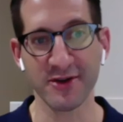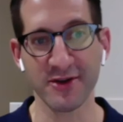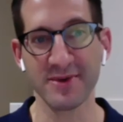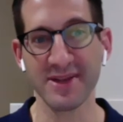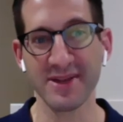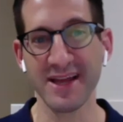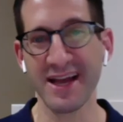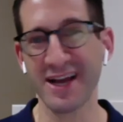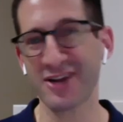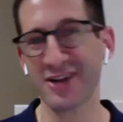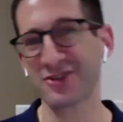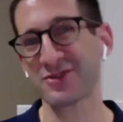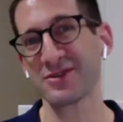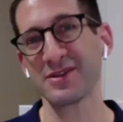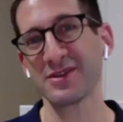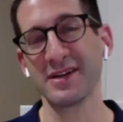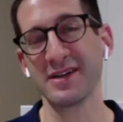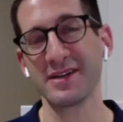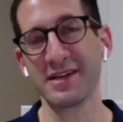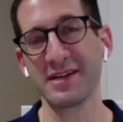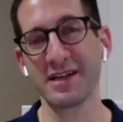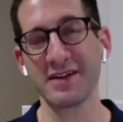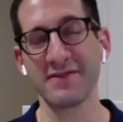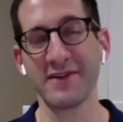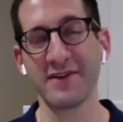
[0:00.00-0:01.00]
actually
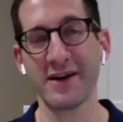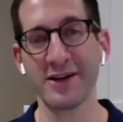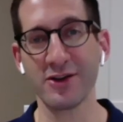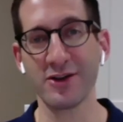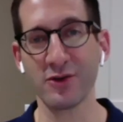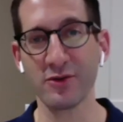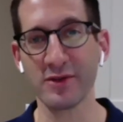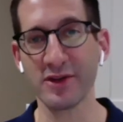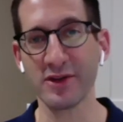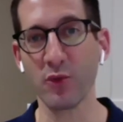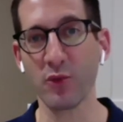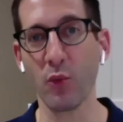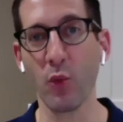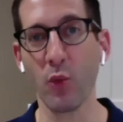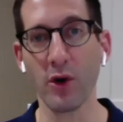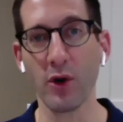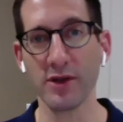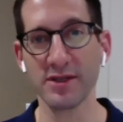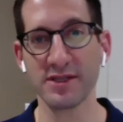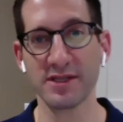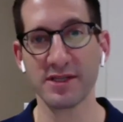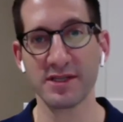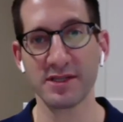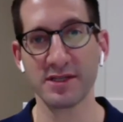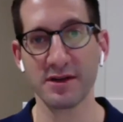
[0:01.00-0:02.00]
identified only 1
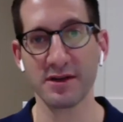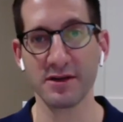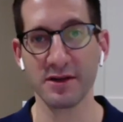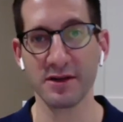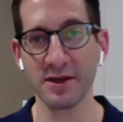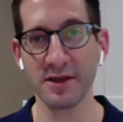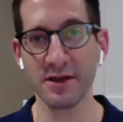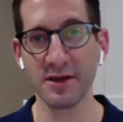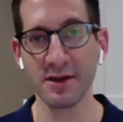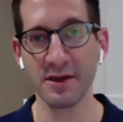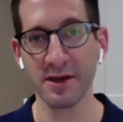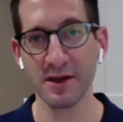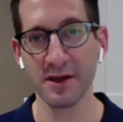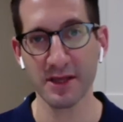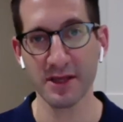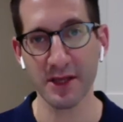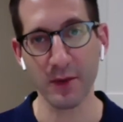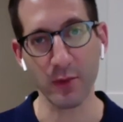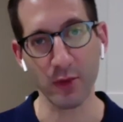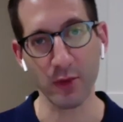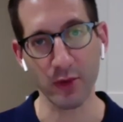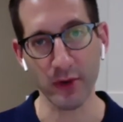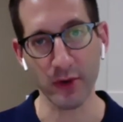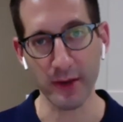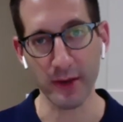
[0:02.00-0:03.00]
study that we were
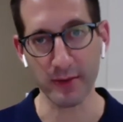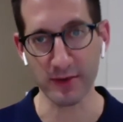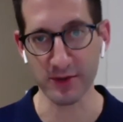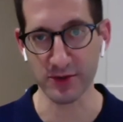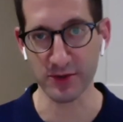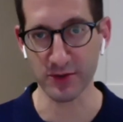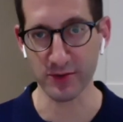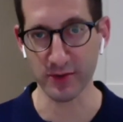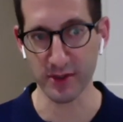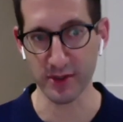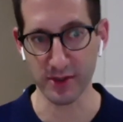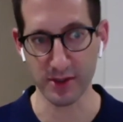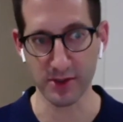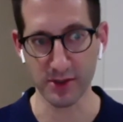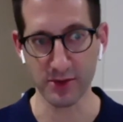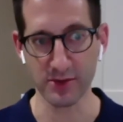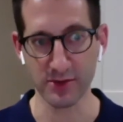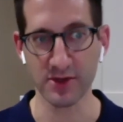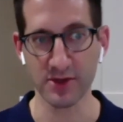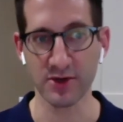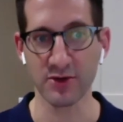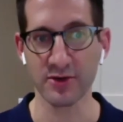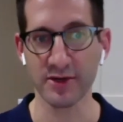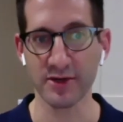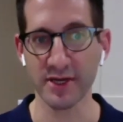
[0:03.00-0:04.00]
able to include in our
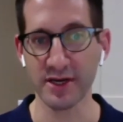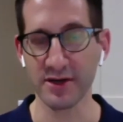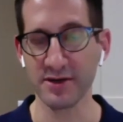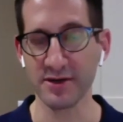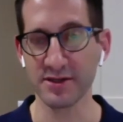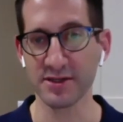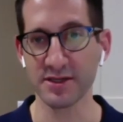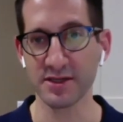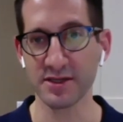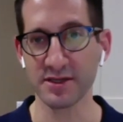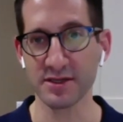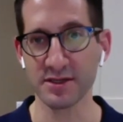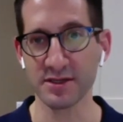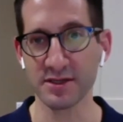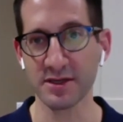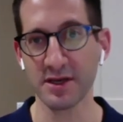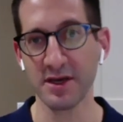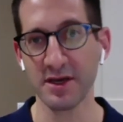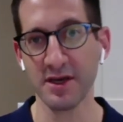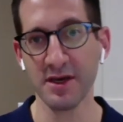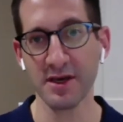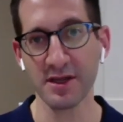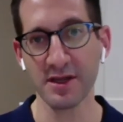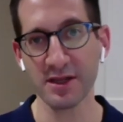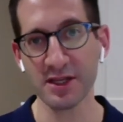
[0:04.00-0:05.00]
analysis.
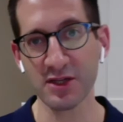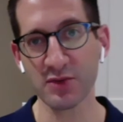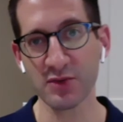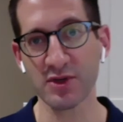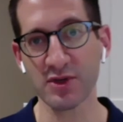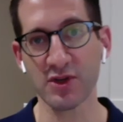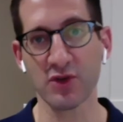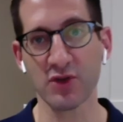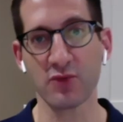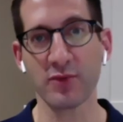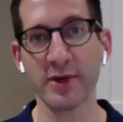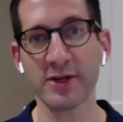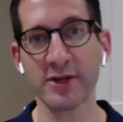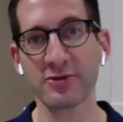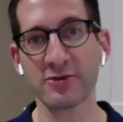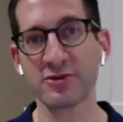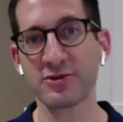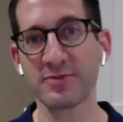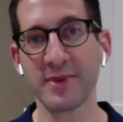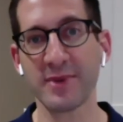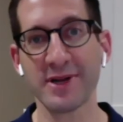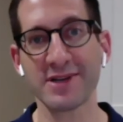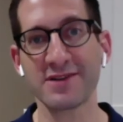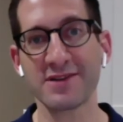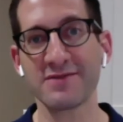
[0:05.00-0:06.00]
This was a
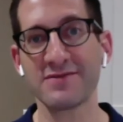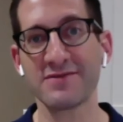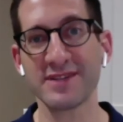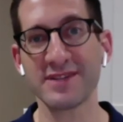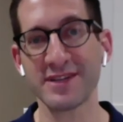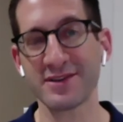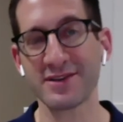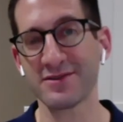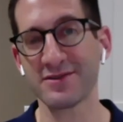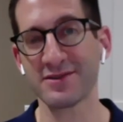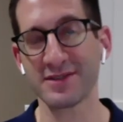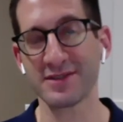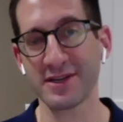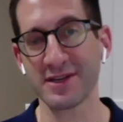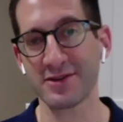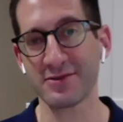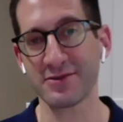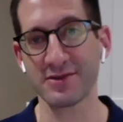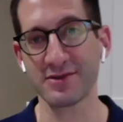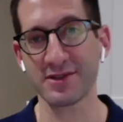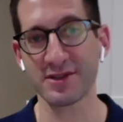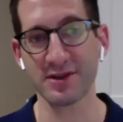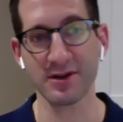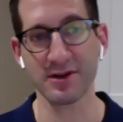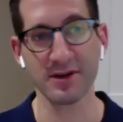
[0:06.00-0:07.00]
retrospective single-center
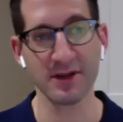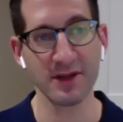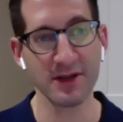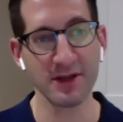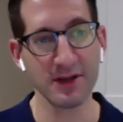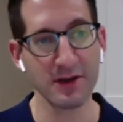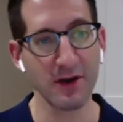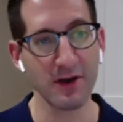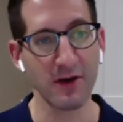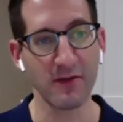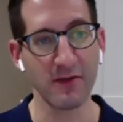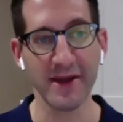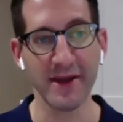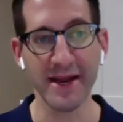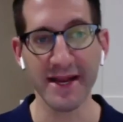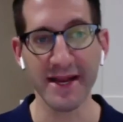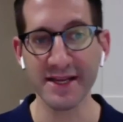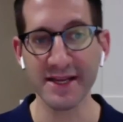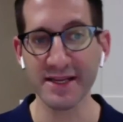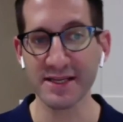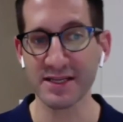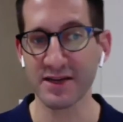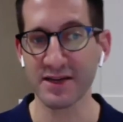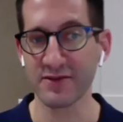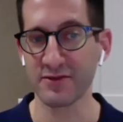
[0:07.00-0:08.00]
study of
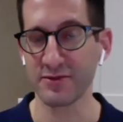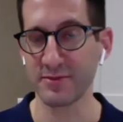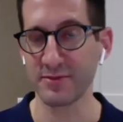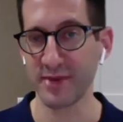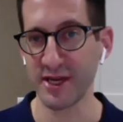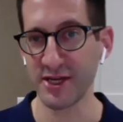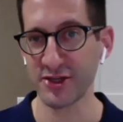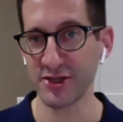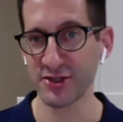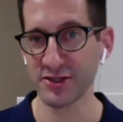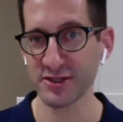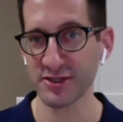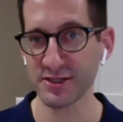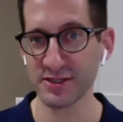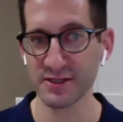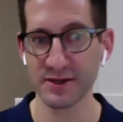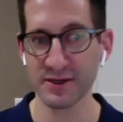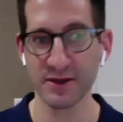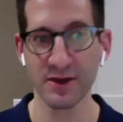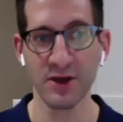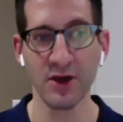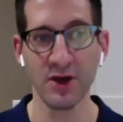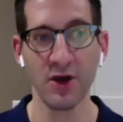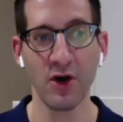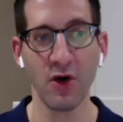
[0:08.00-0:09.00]
87 patients.
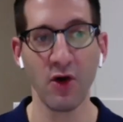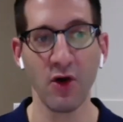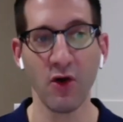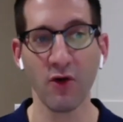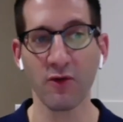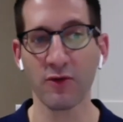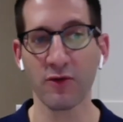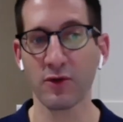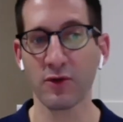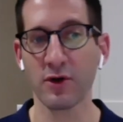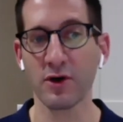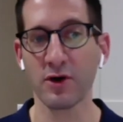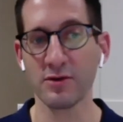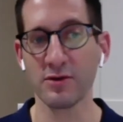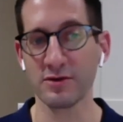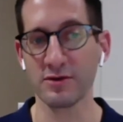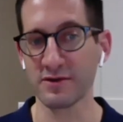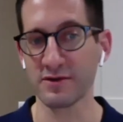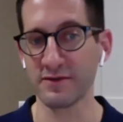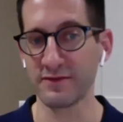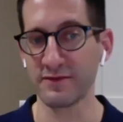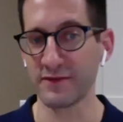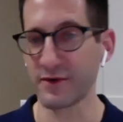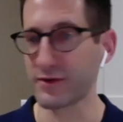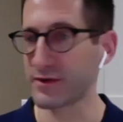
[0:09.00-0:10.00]
Overall, it was a
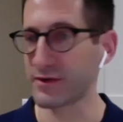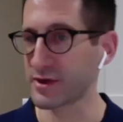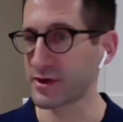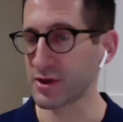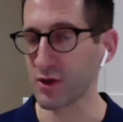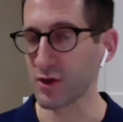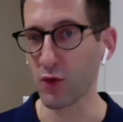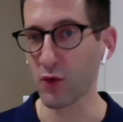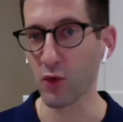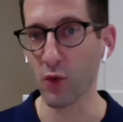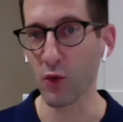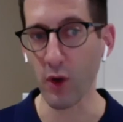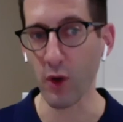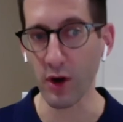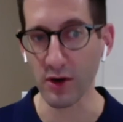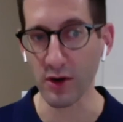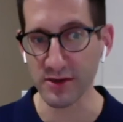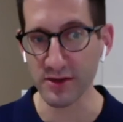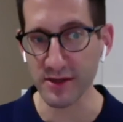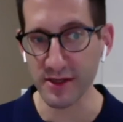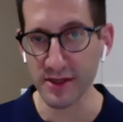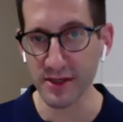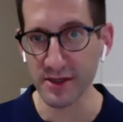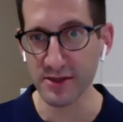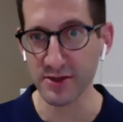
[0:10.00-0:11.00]
very low quality
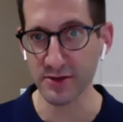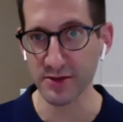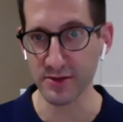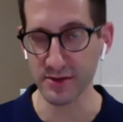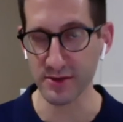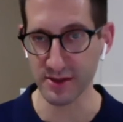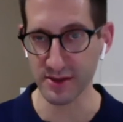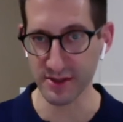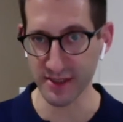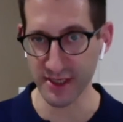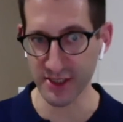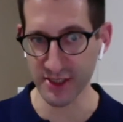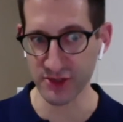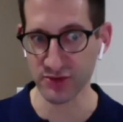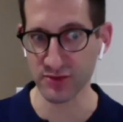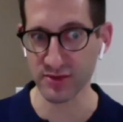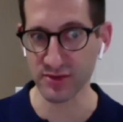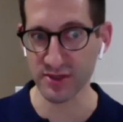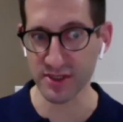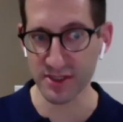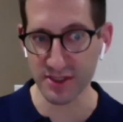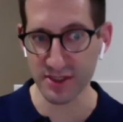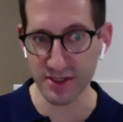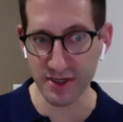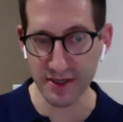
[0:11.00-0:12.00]
due to the nature of the
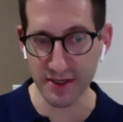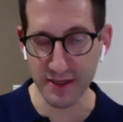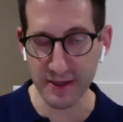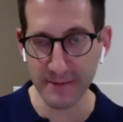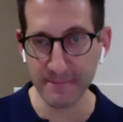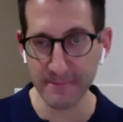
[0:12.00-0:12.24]
study.